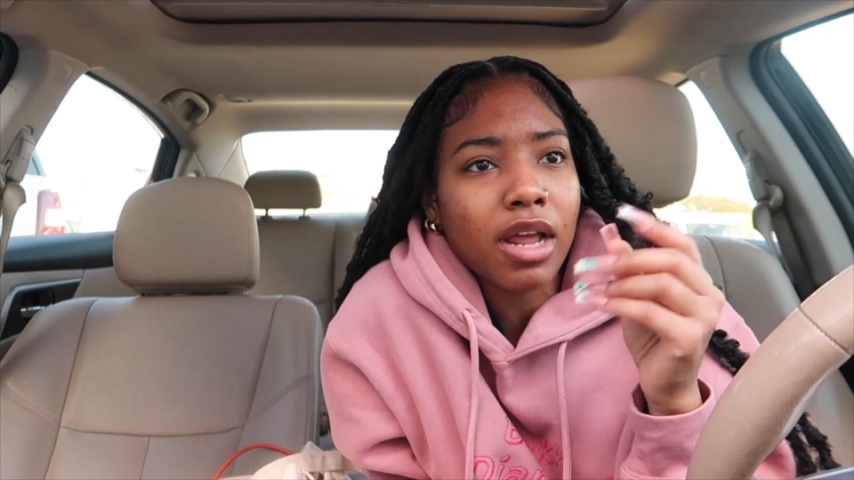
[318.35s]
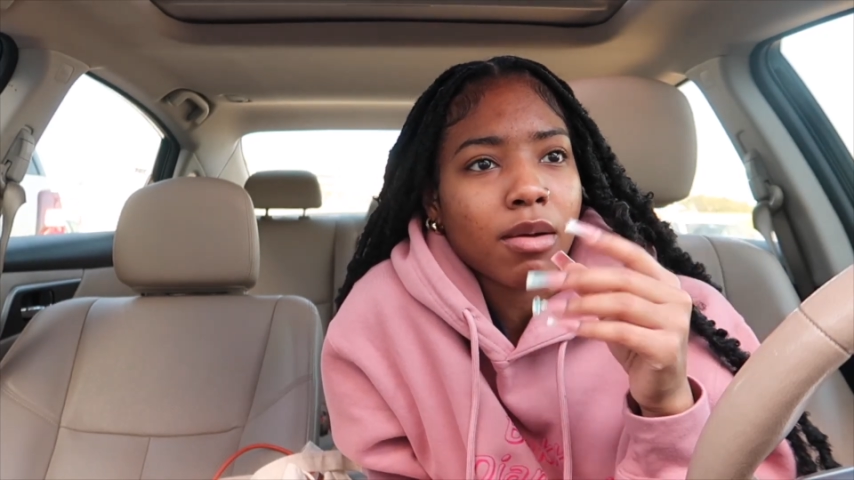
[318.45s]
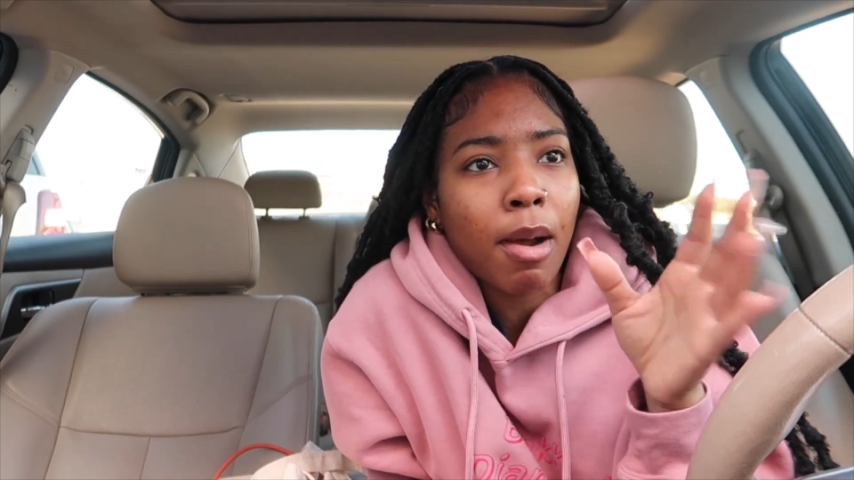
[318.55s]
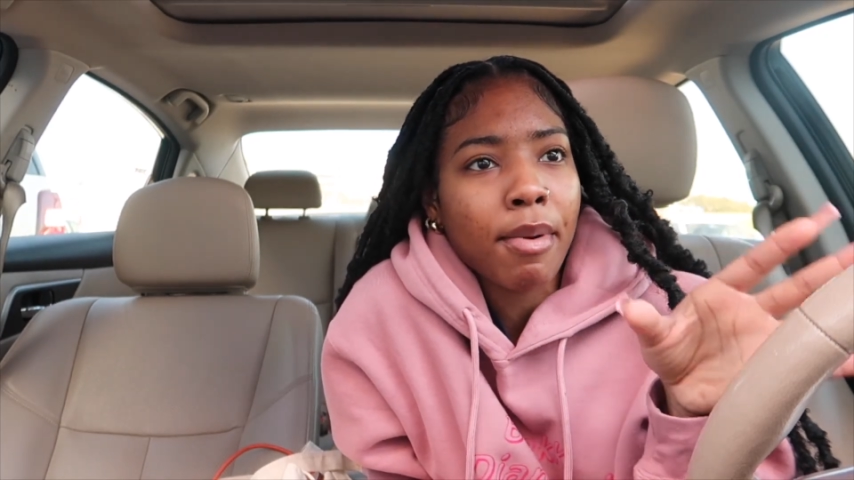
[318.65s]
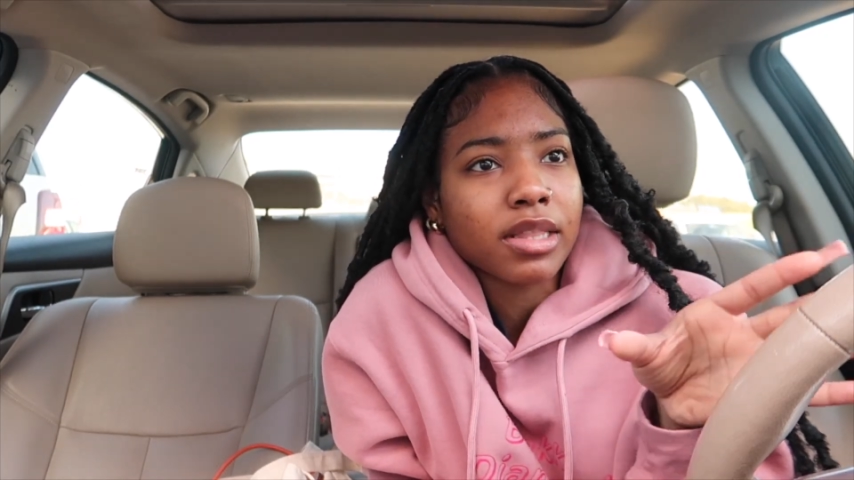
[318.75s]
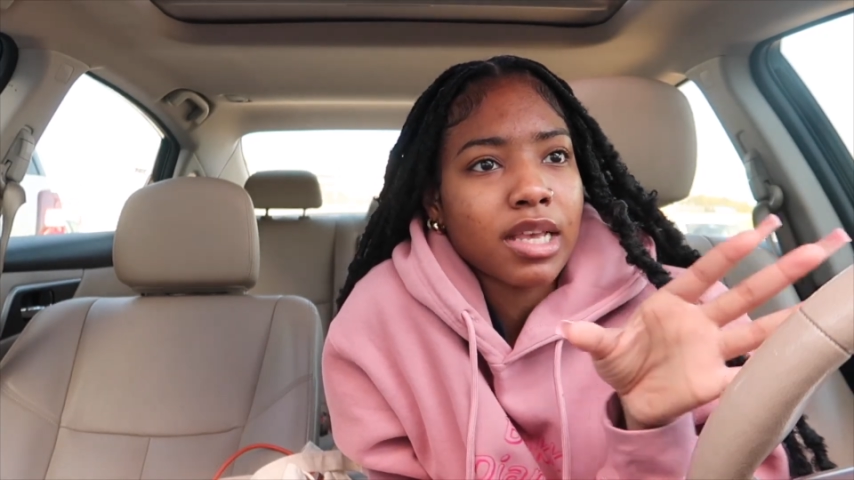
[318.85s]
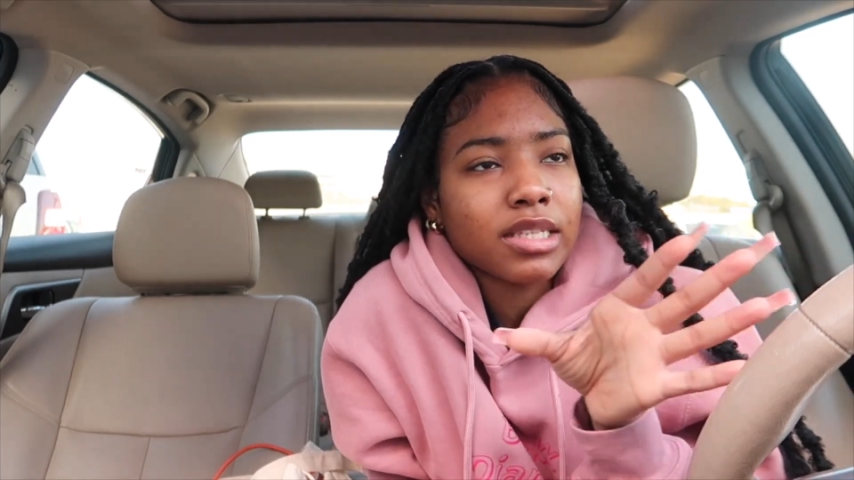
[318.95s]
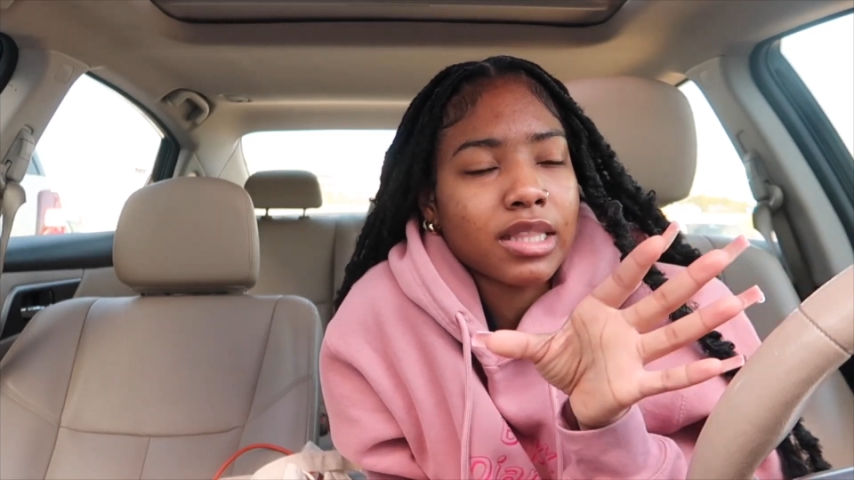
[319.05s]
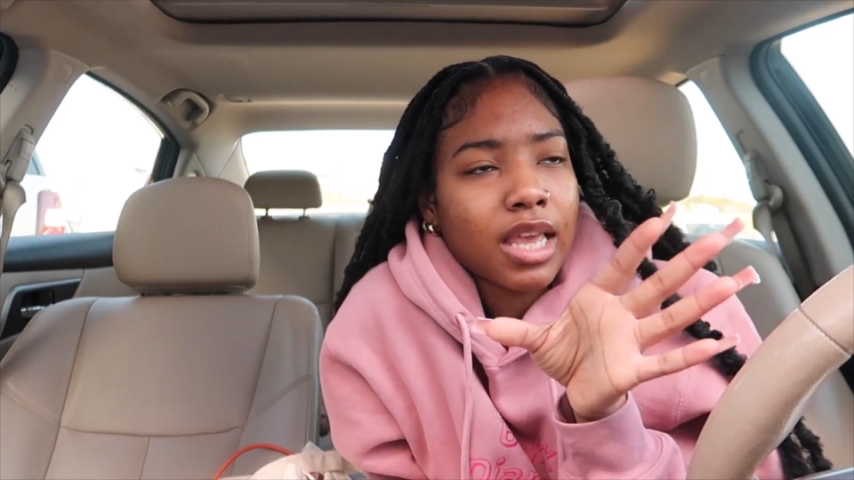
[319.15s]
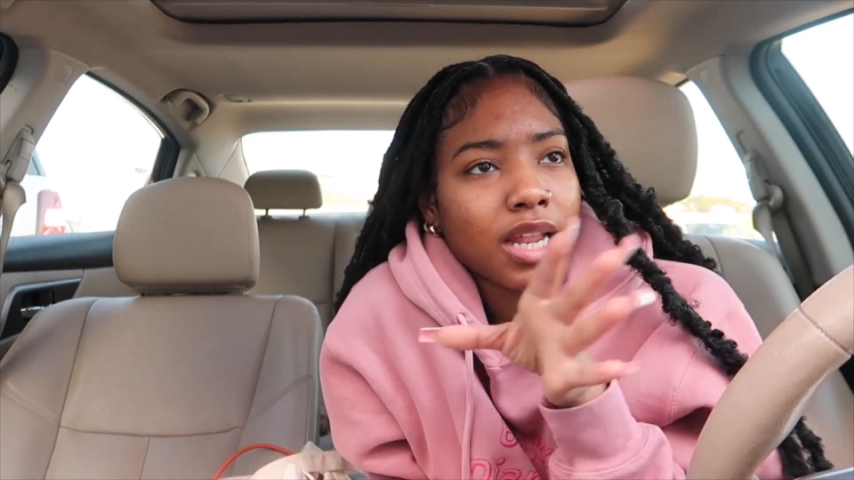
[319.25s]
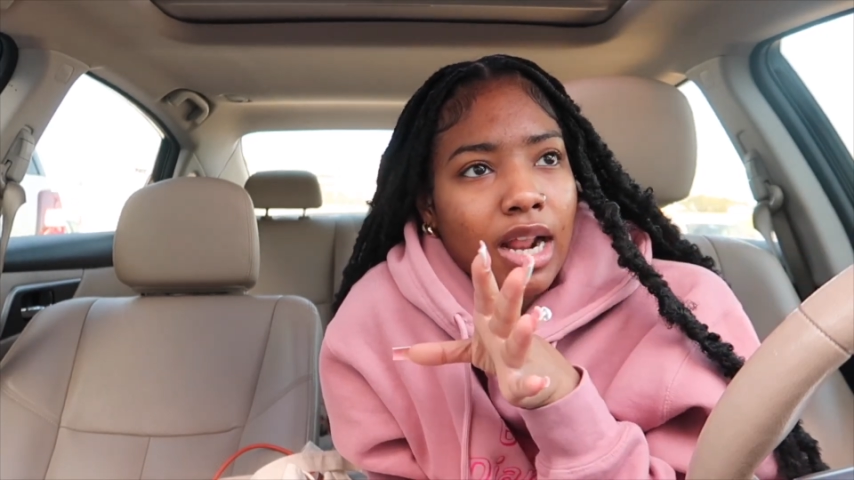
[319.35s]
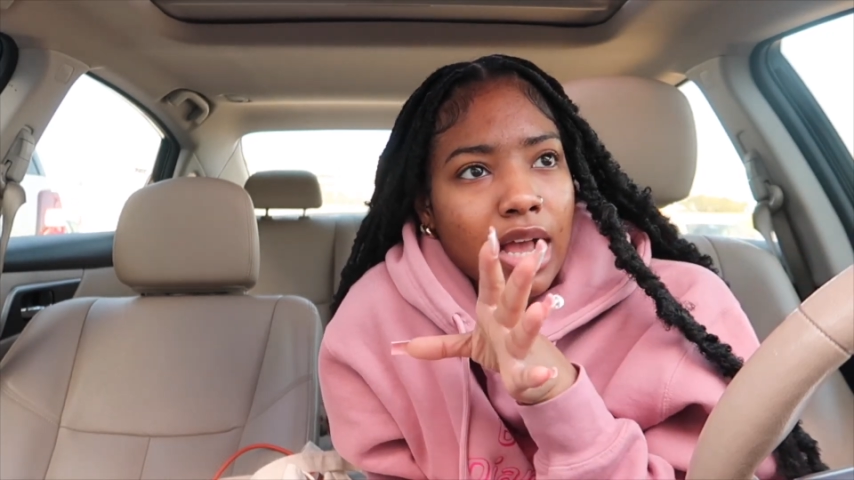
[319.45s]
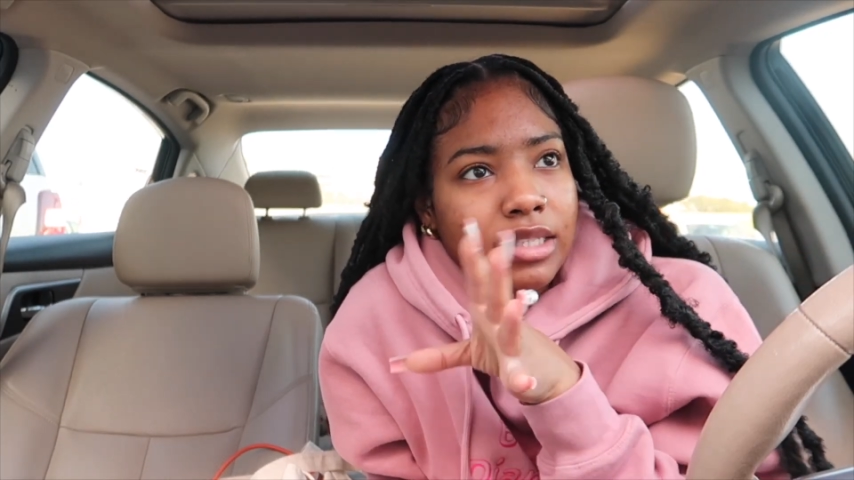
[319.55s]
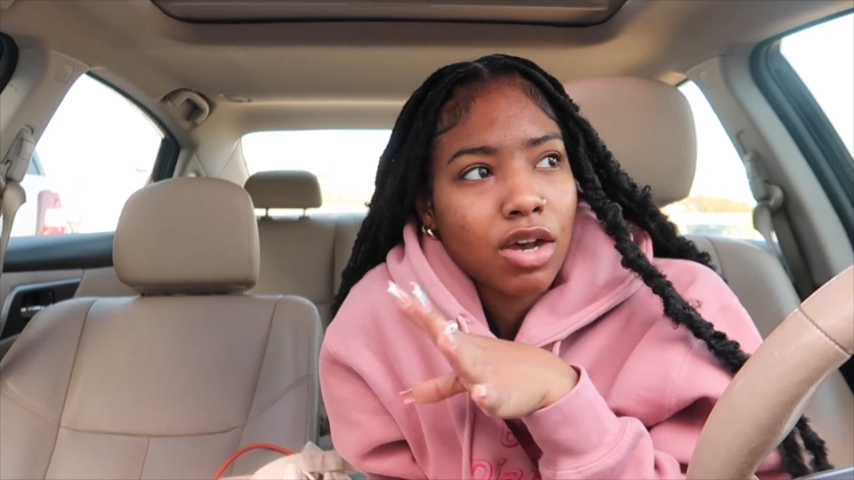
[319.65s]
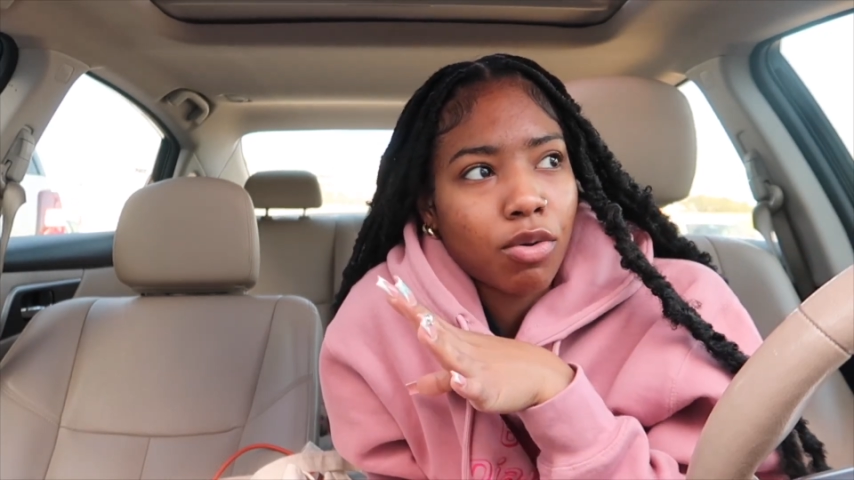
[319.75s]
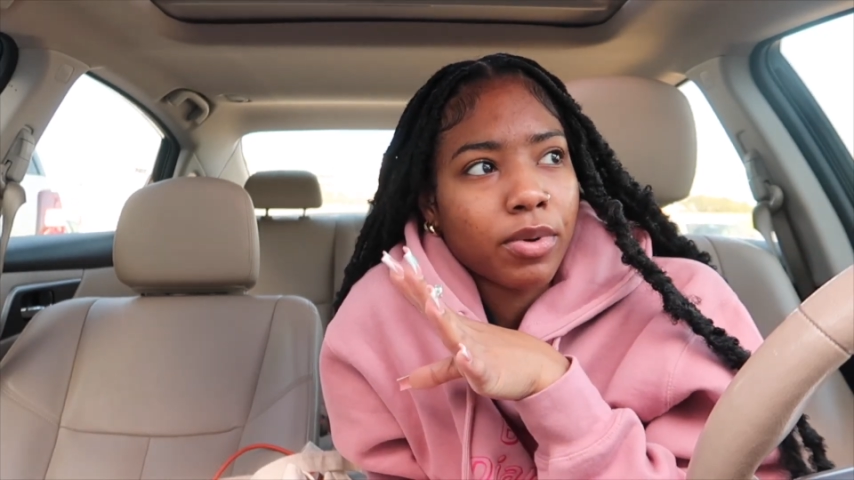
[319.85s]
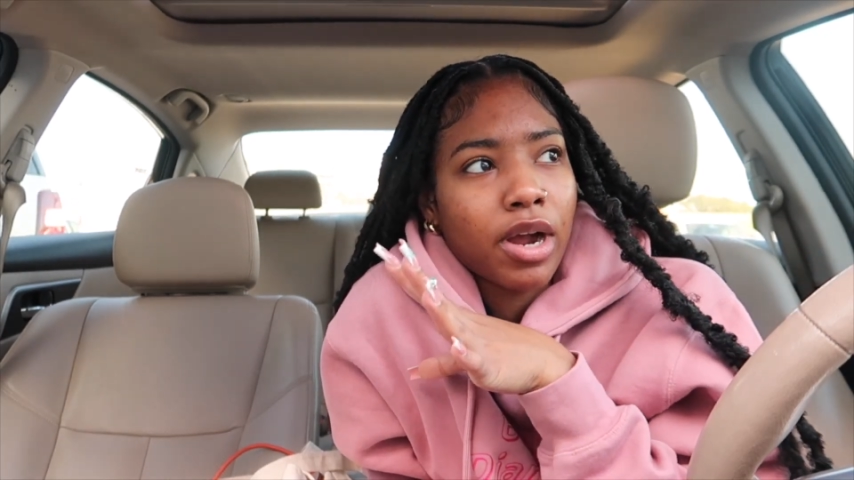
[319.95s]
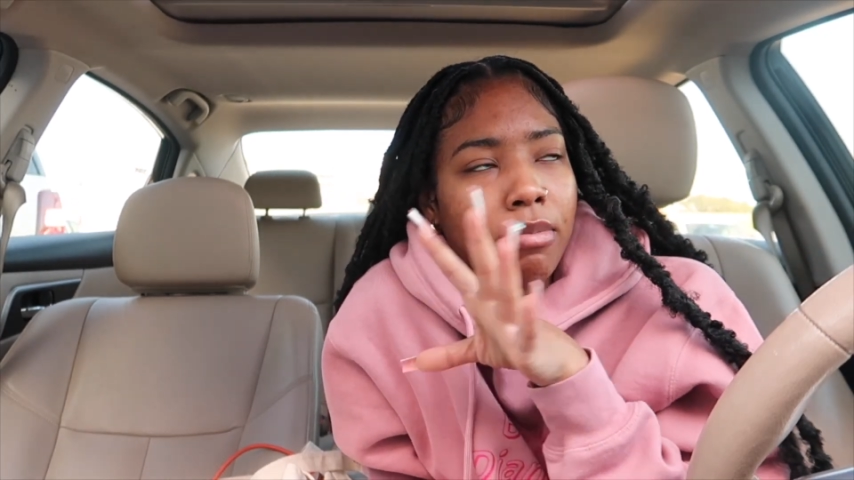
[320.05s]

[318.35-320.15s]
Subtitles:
Y'all know my birthday is at the end of October.